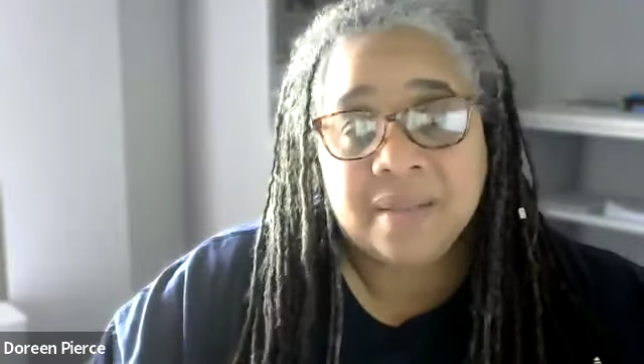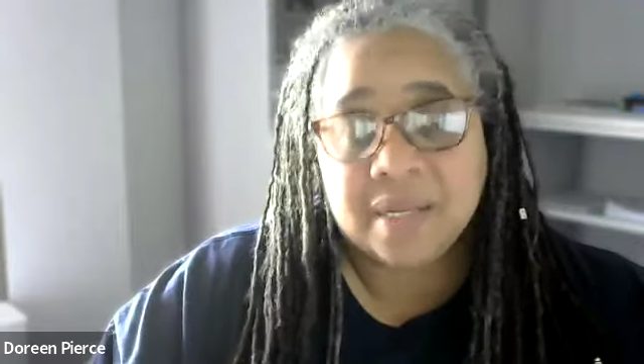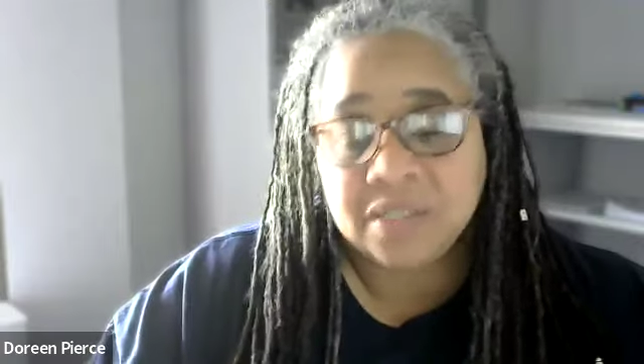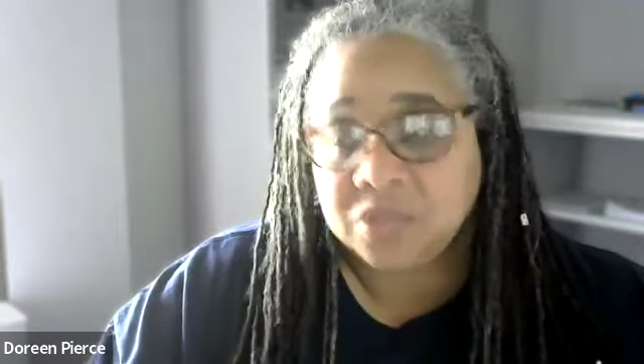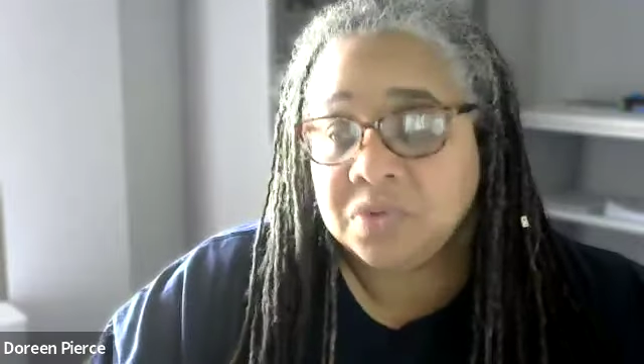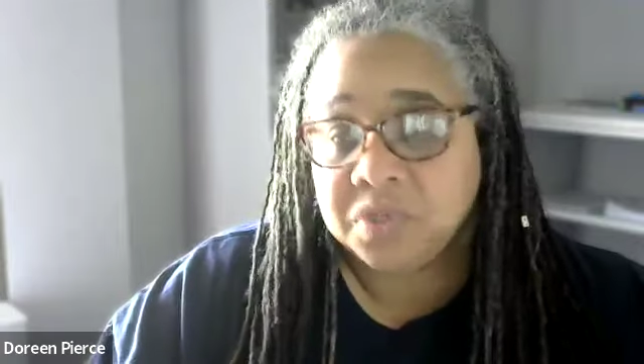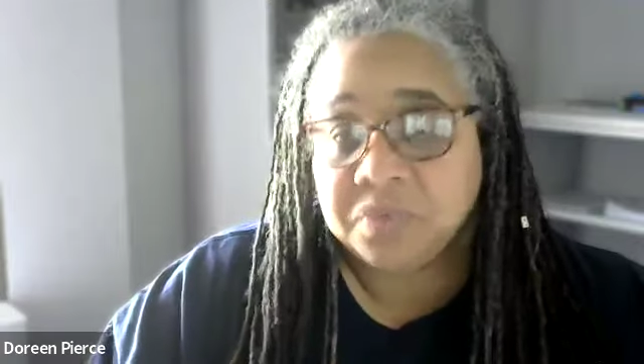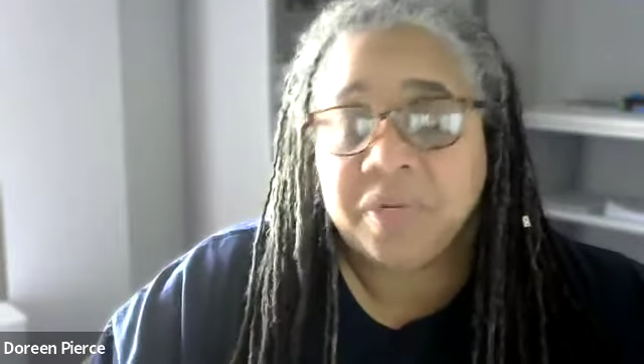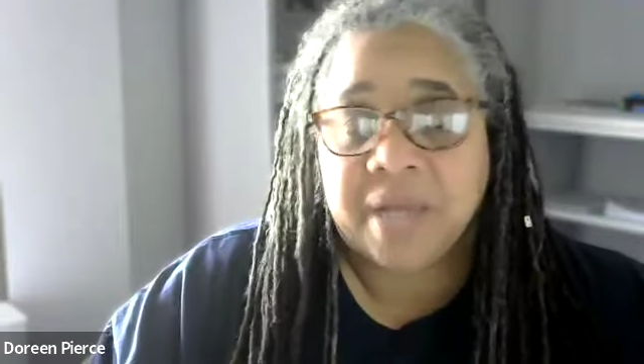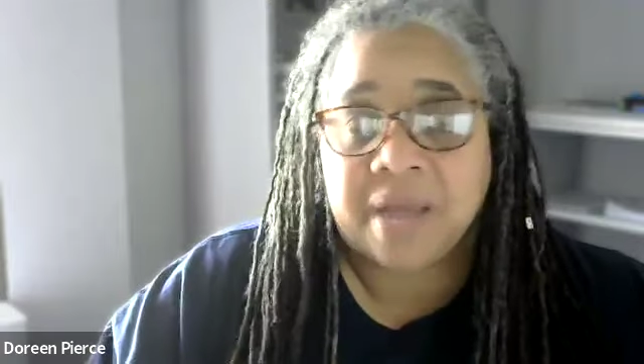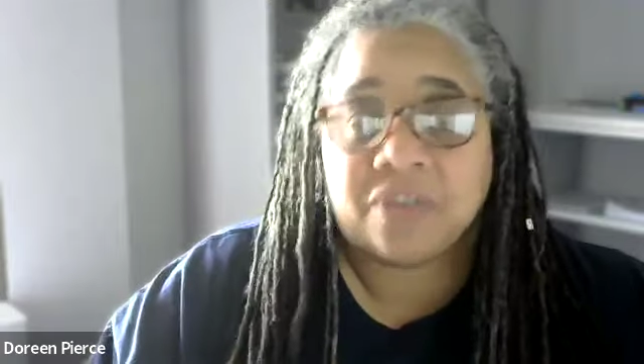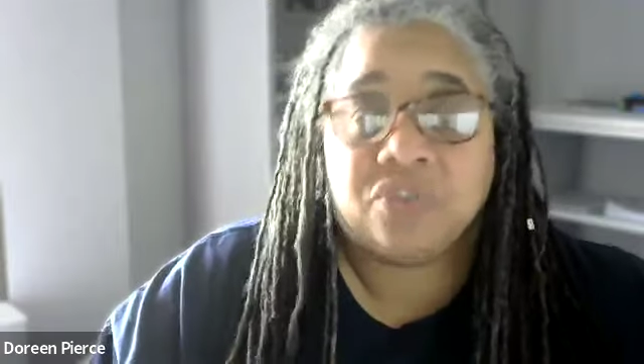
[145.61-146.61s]
that students who
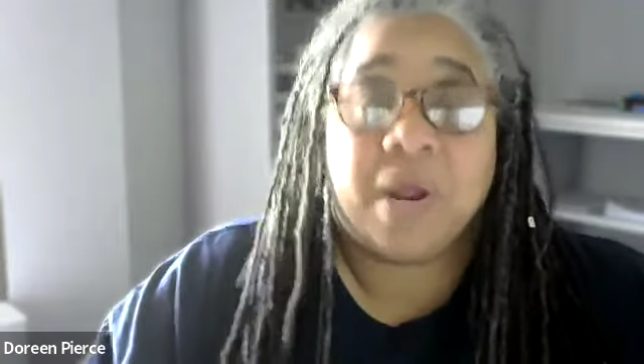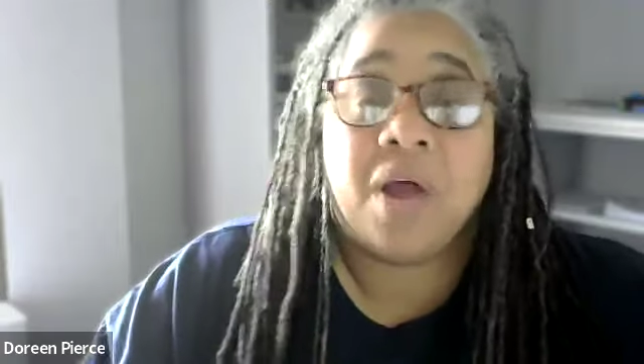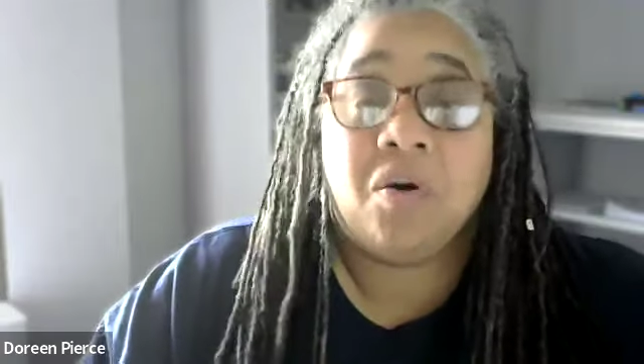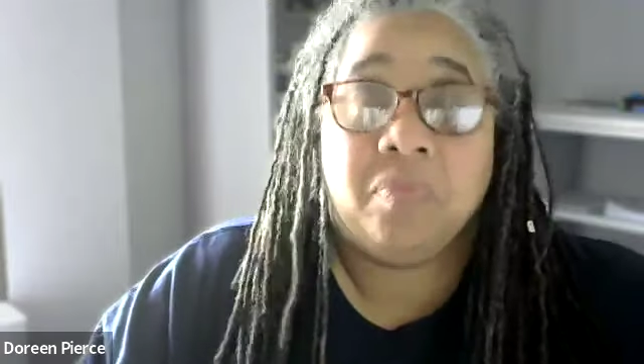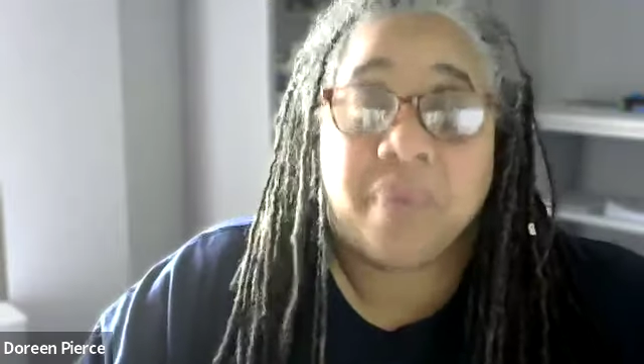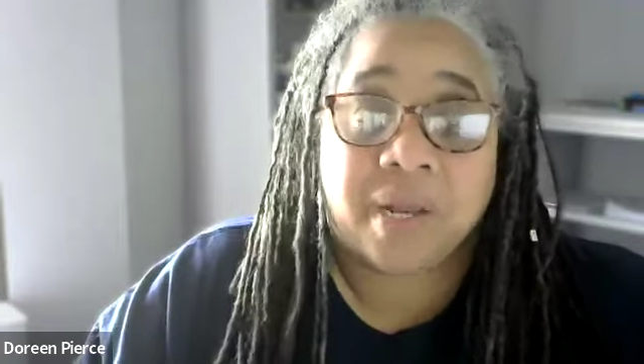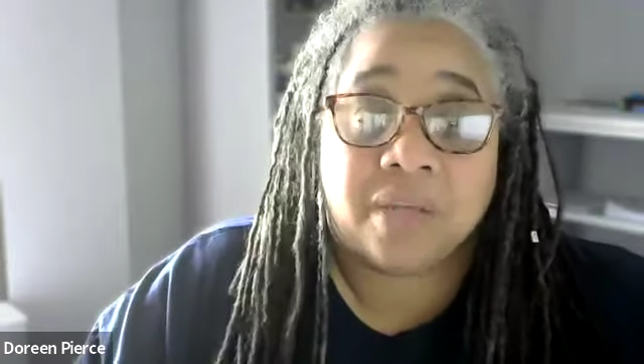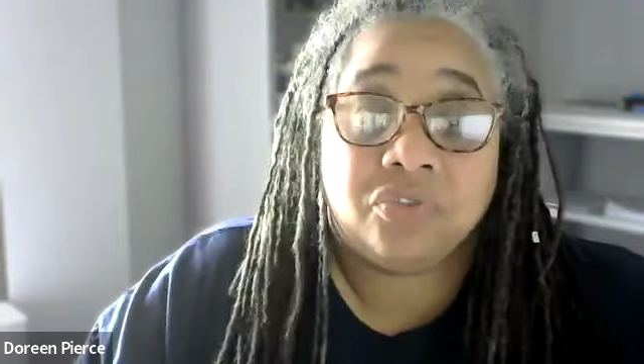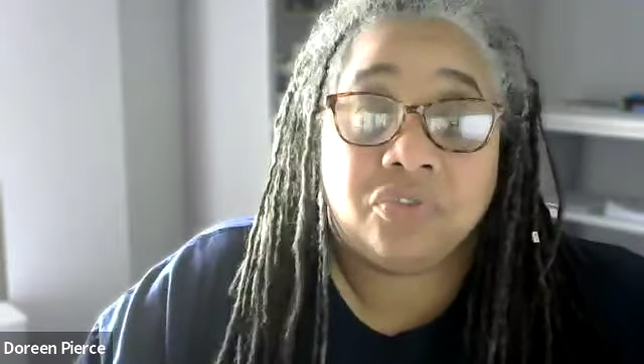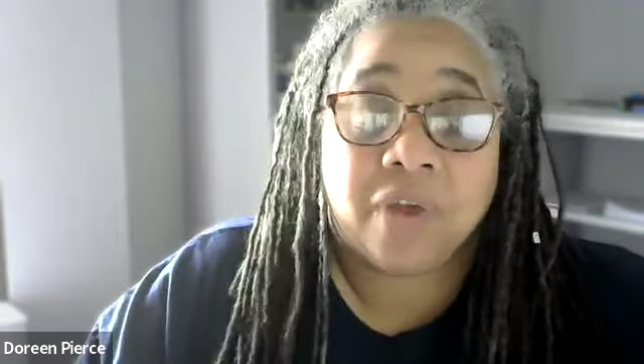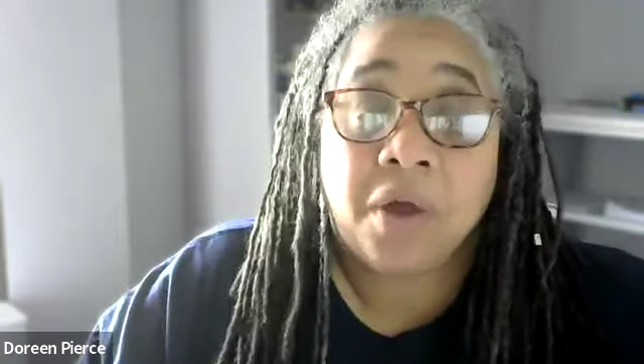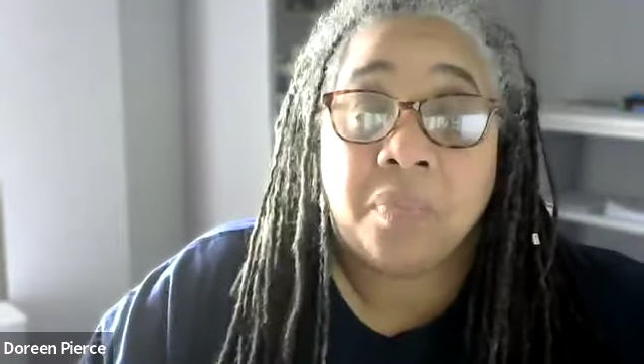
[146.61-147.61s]
need extra help get
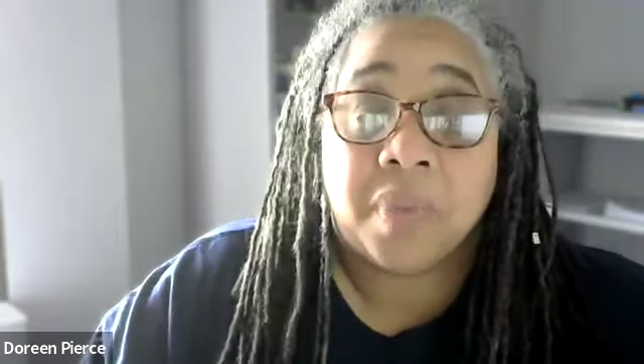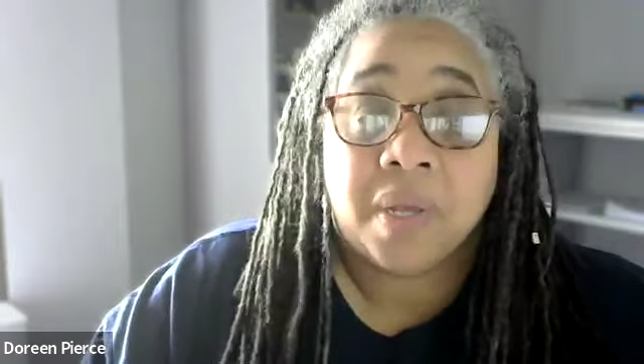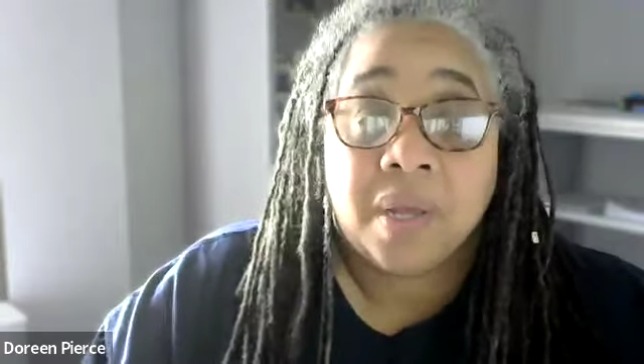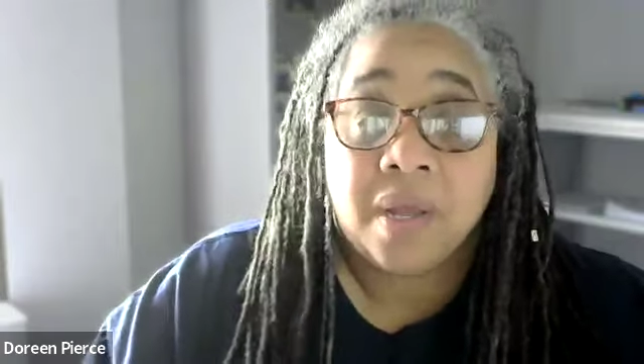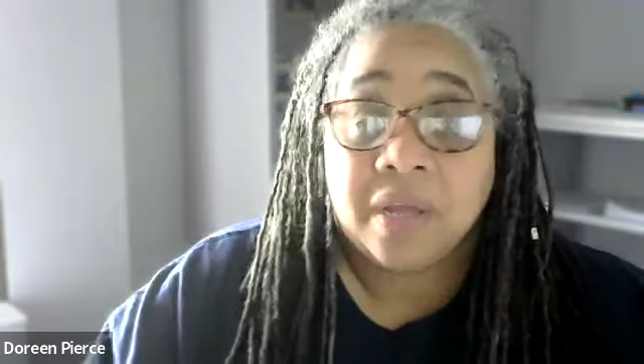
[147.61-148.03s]
extra help,